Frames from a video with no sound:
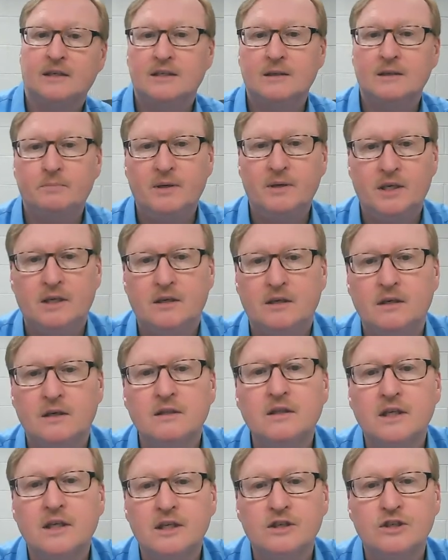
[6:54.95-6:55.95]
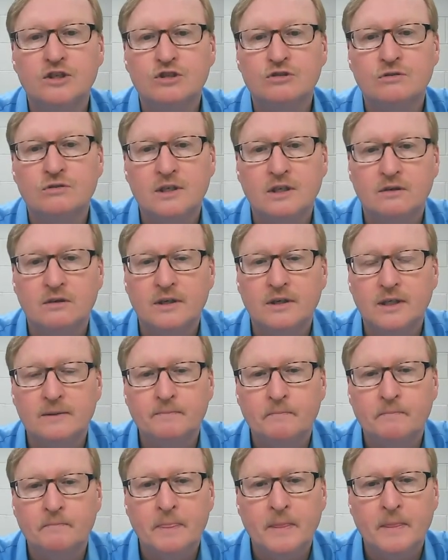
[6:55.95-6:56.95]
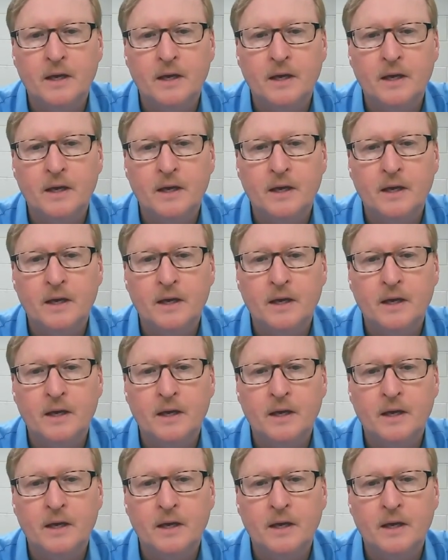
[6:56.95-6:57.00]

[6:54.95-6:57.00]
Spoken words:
Depending on the industry you're in.